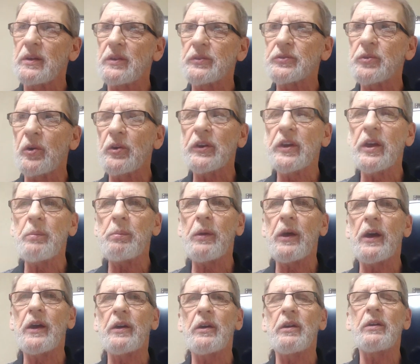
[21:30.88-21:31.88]
It's going to get
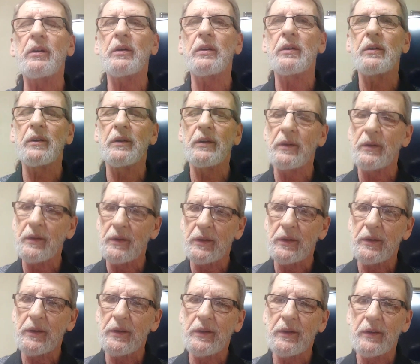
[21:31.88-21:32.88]
better.
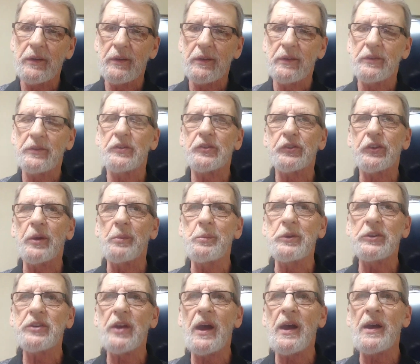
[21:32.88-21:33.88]
Just give
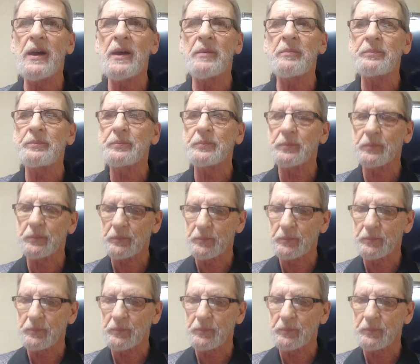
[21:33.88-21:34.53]
me time.